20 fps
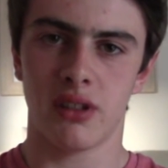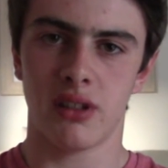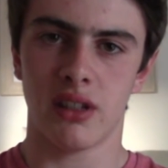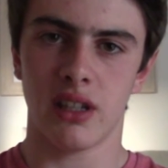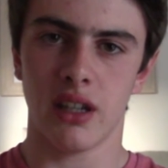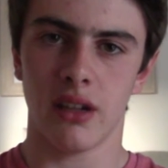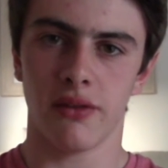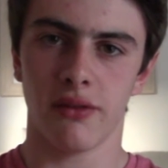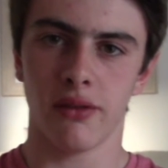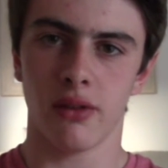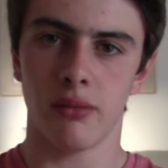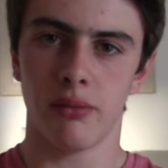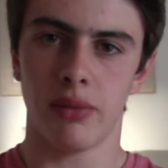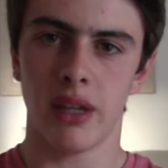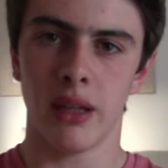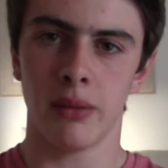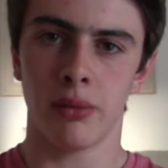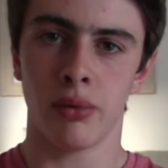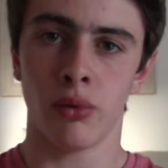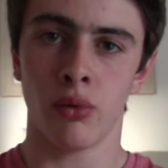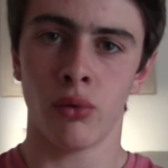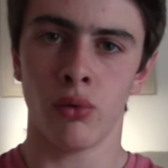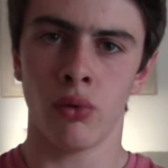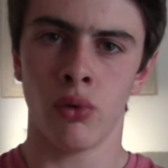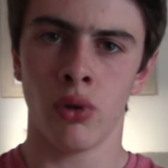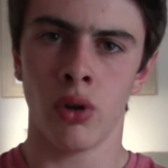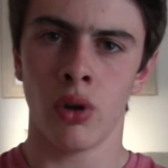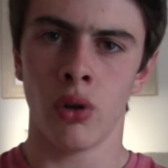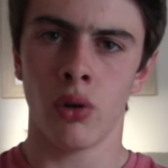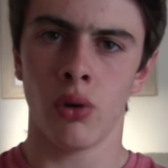different
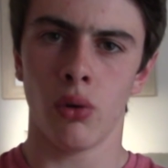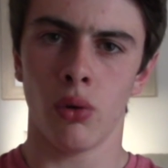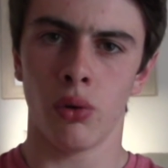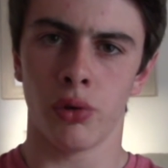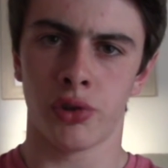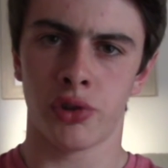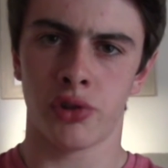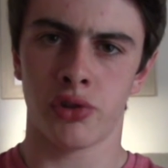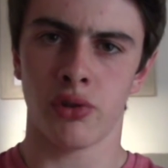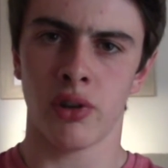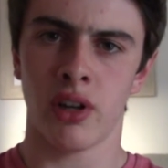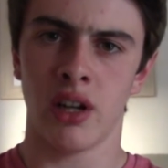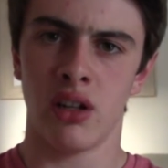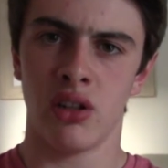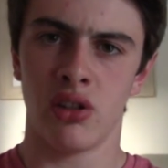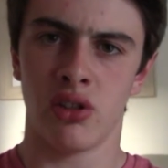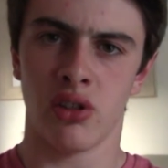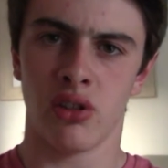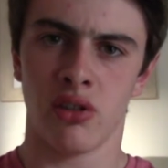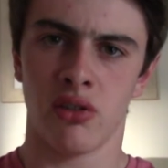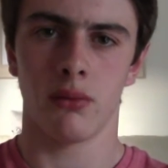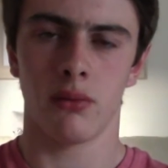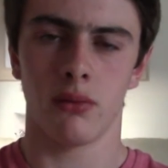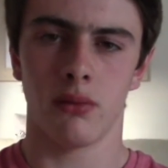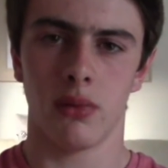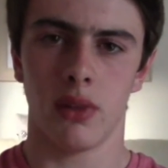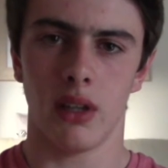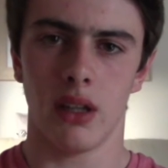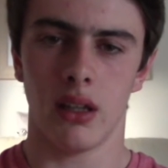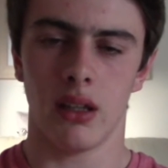people or strangers.
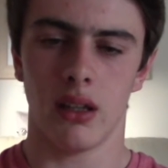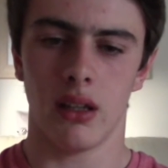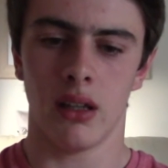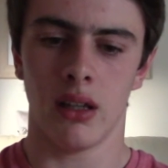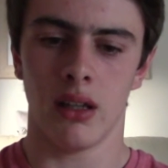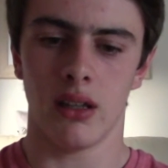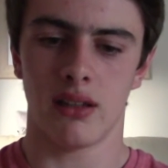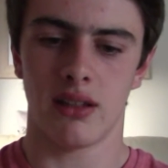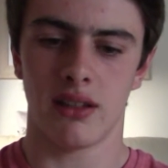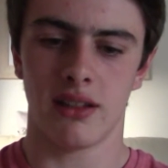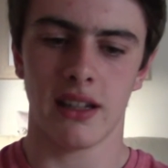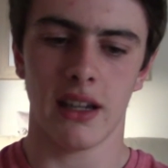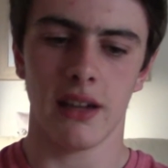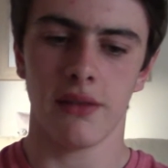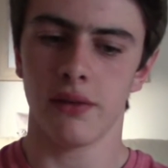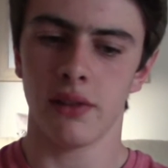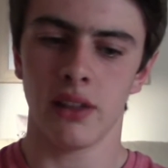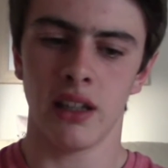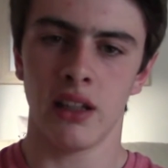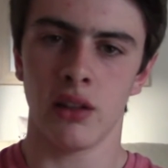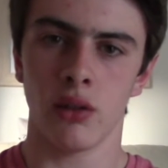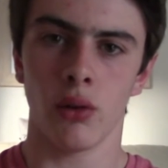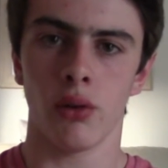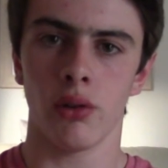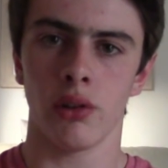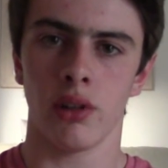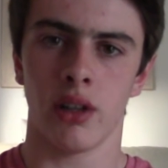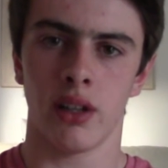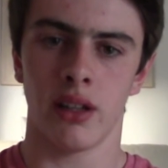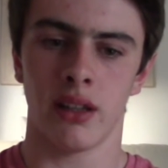It's definitely
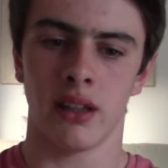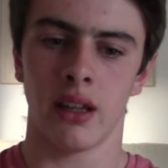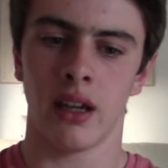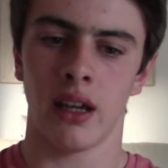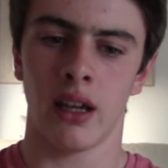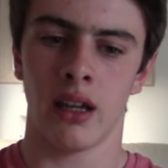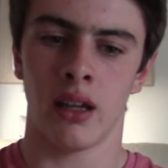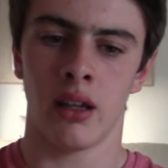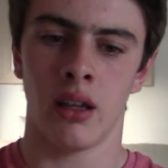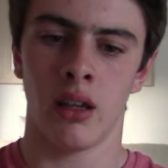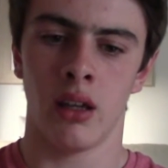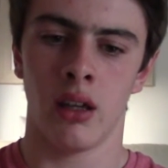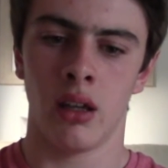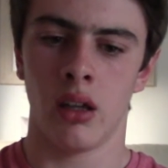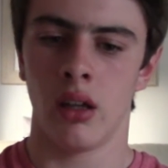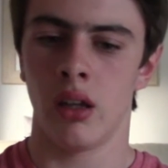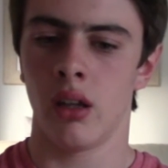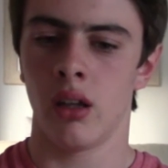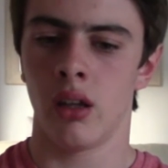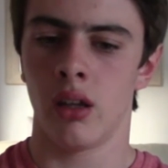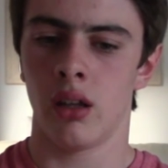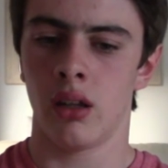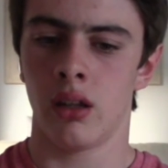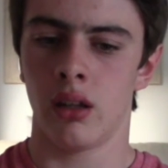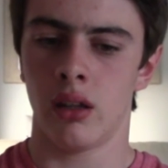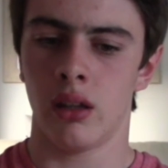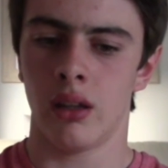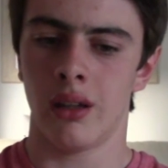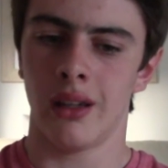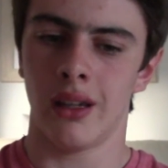not like that.
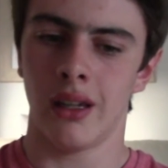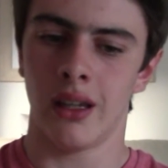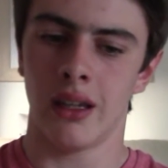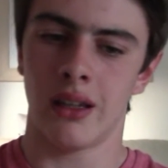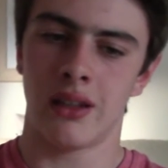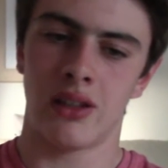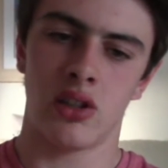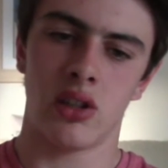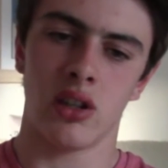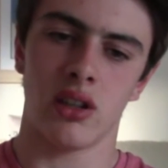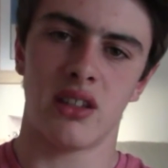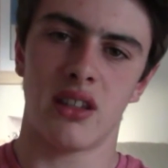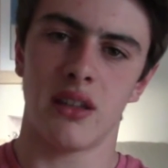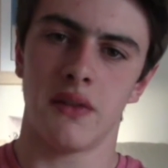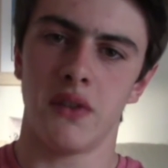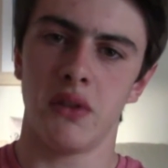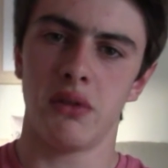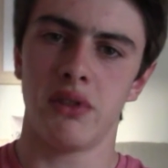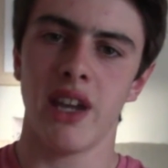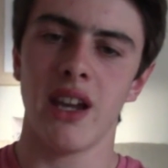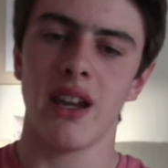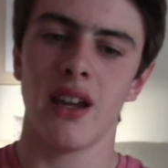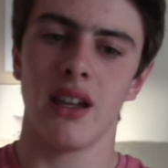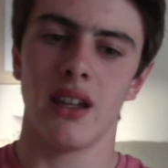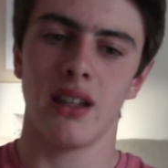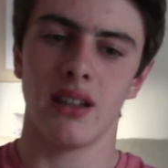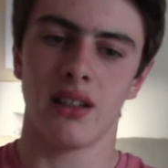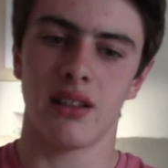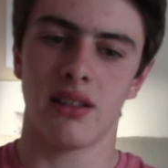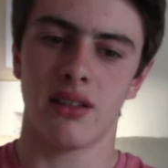It's just if you
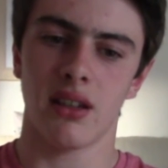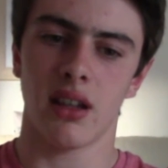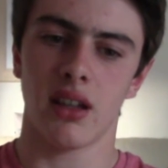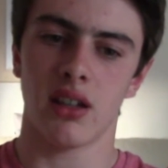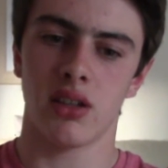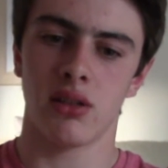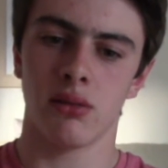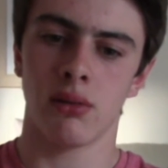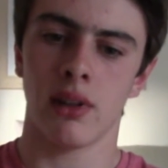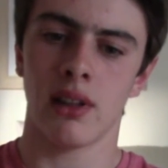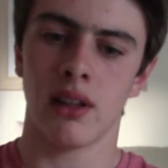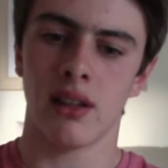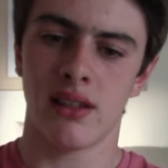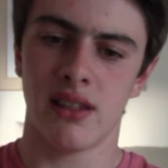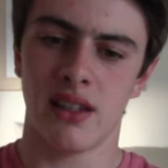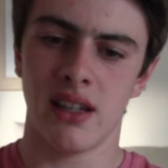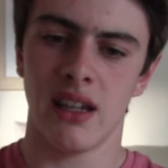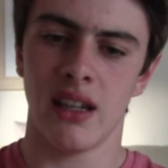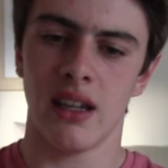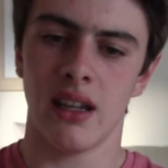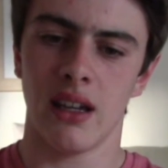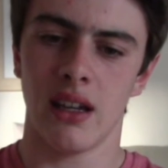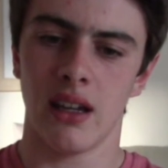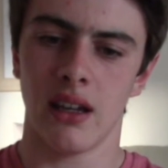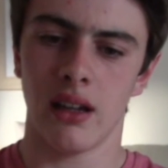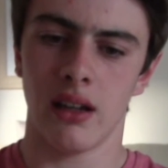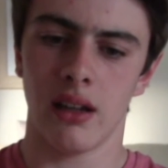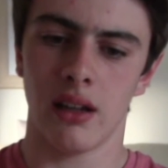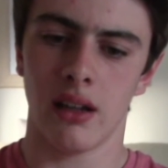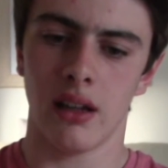take the sexuality
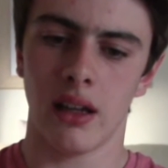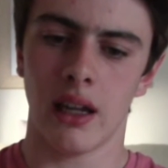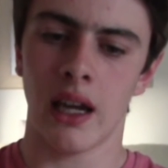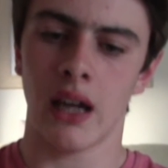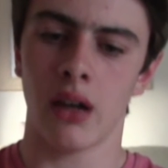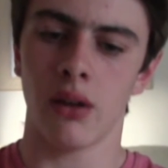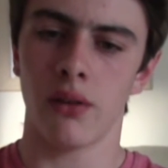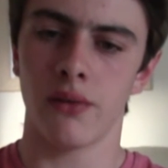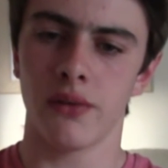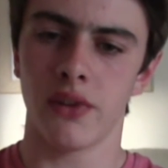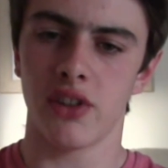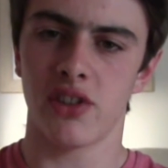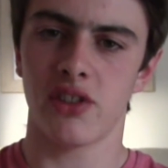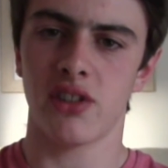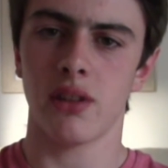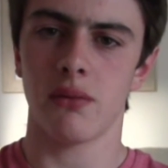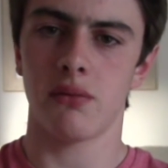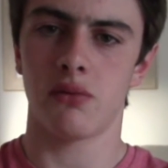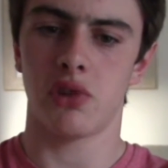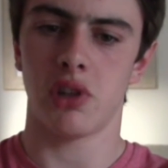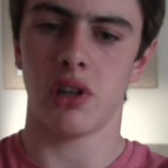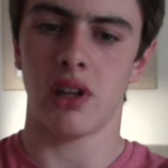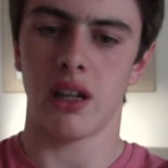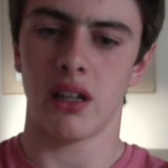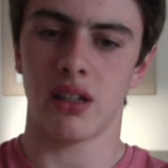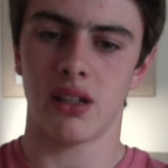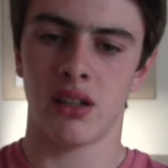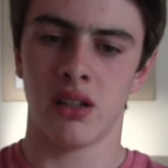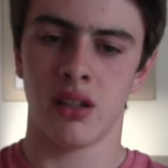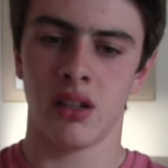out of the
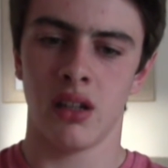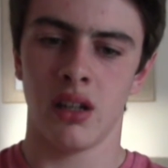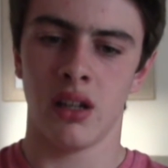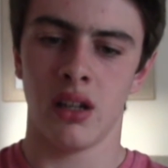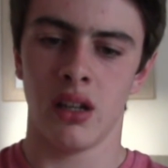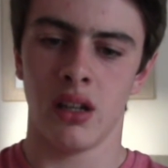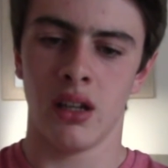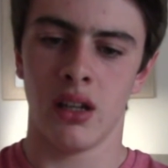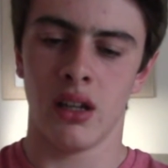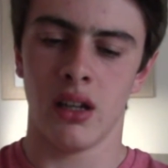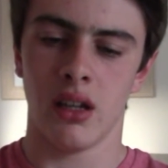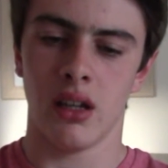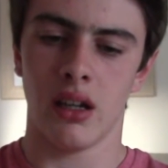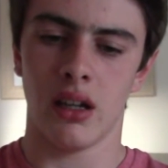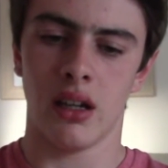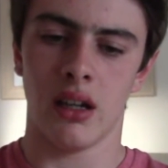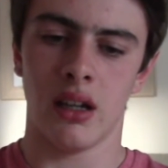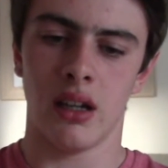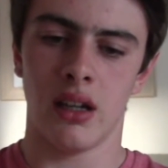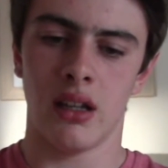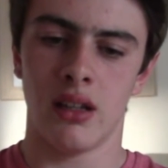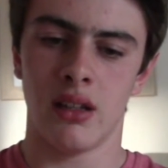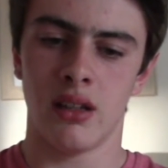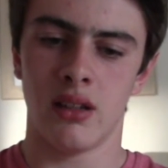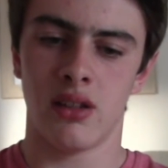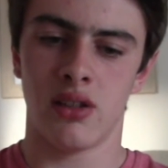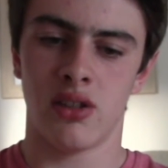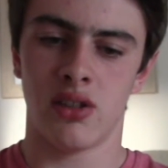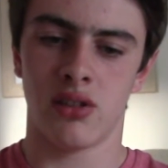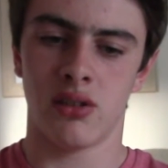subject
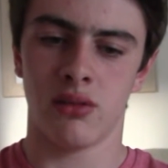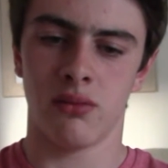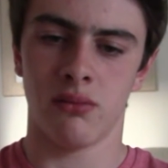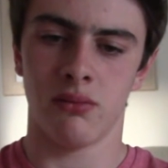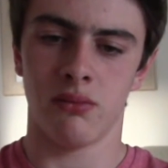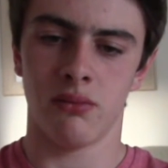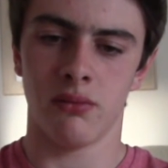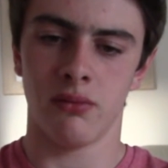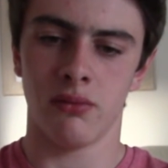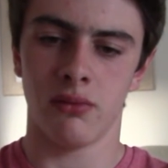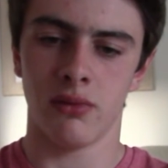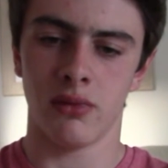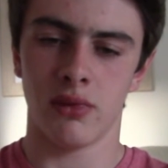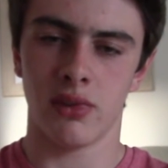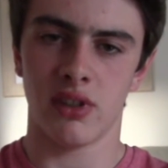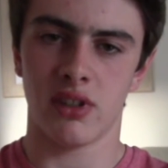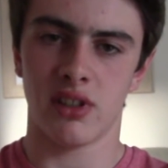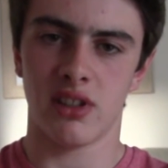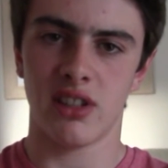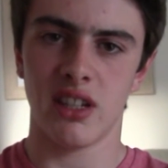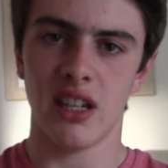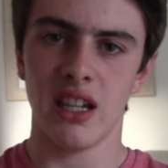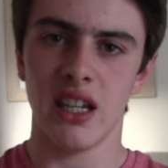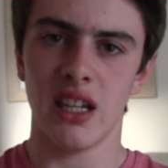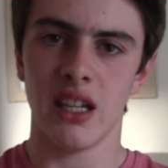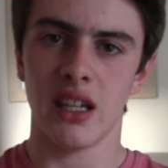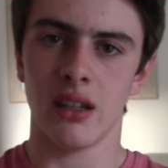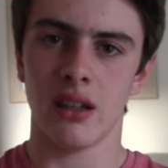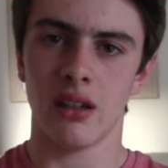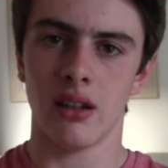and
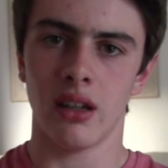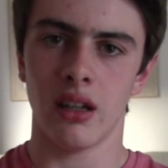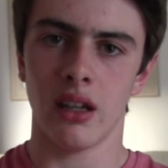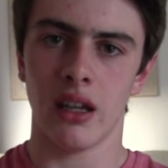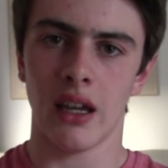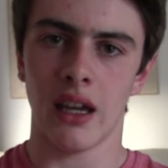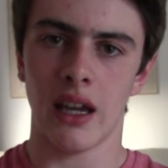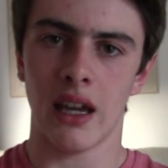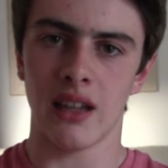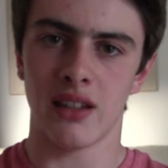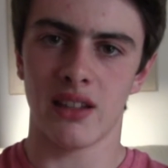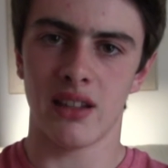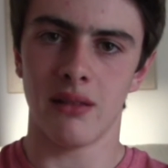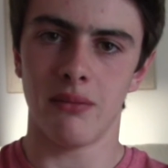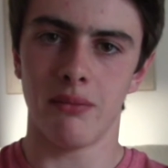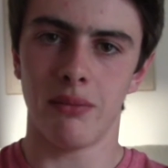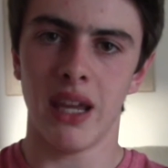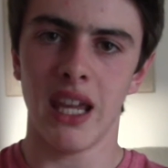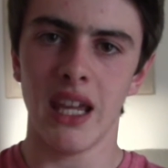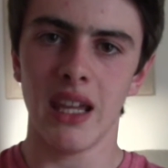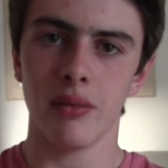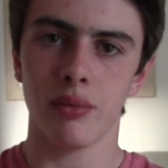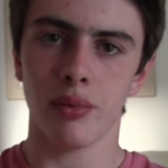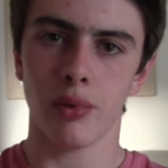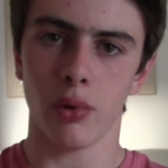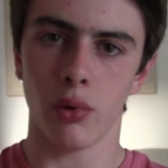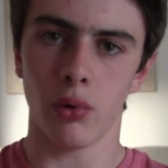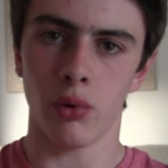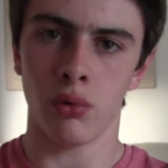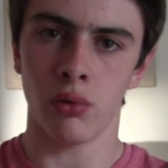see as in
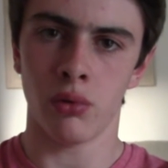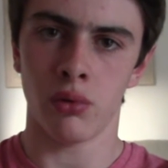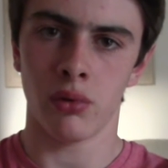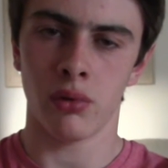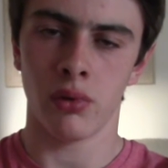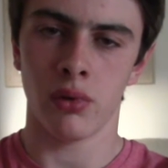people,